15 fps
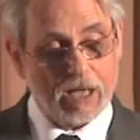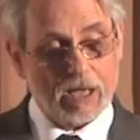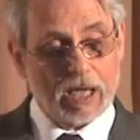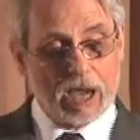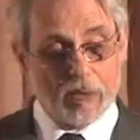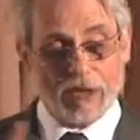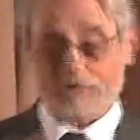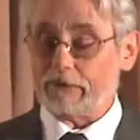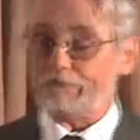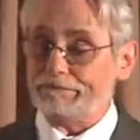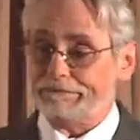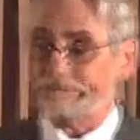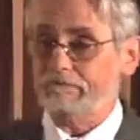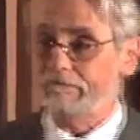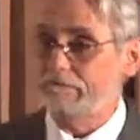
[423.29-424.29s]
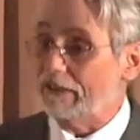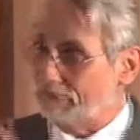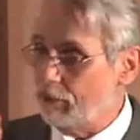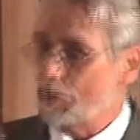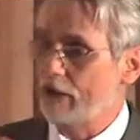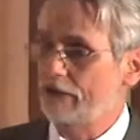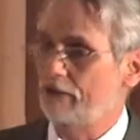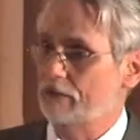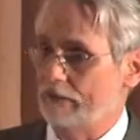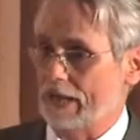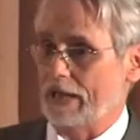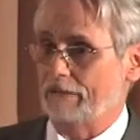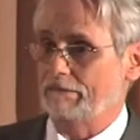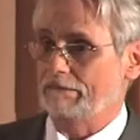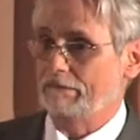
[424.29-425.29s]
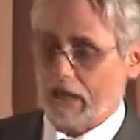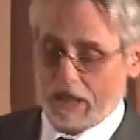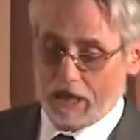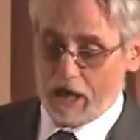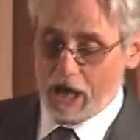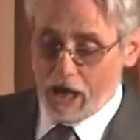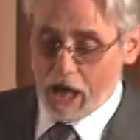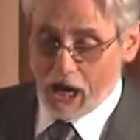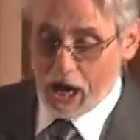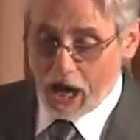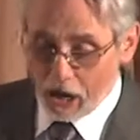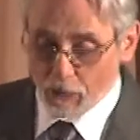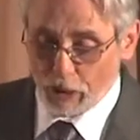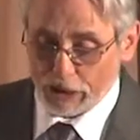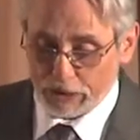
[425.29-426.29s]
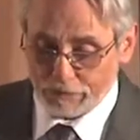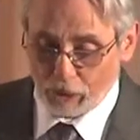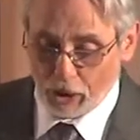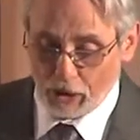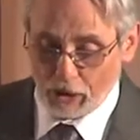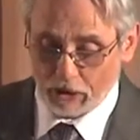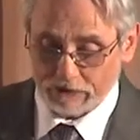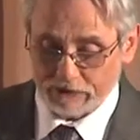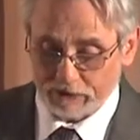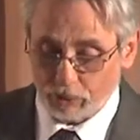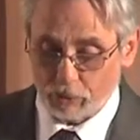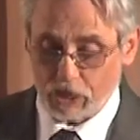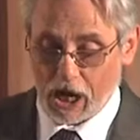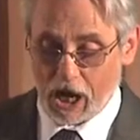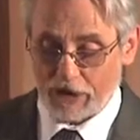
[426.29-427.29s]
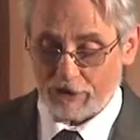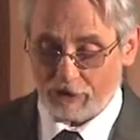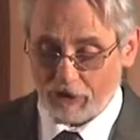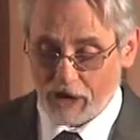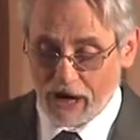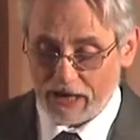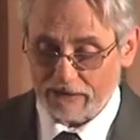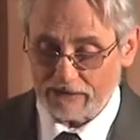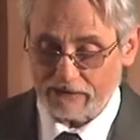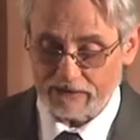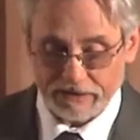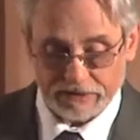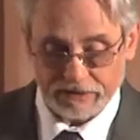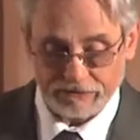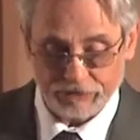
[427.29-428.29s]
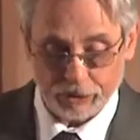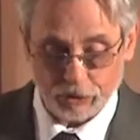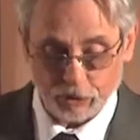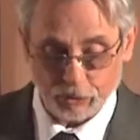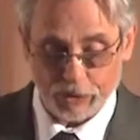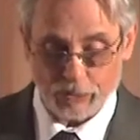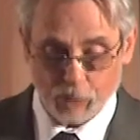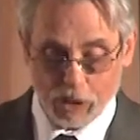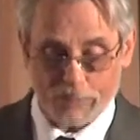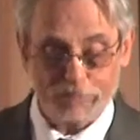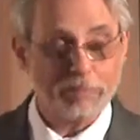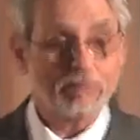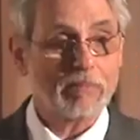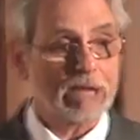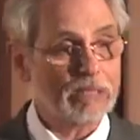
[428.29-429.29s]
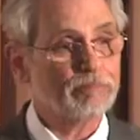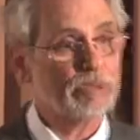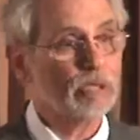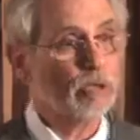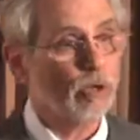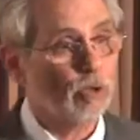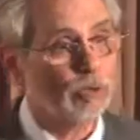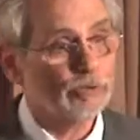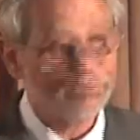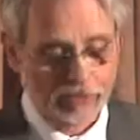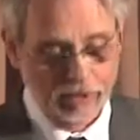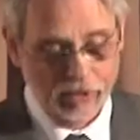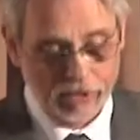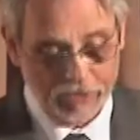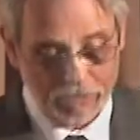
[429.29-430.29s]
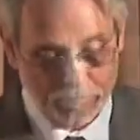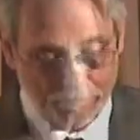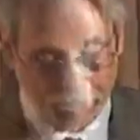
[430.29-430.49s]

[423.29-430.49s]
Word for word: However, before I do that, I want to pause to contrast this view with what might be called the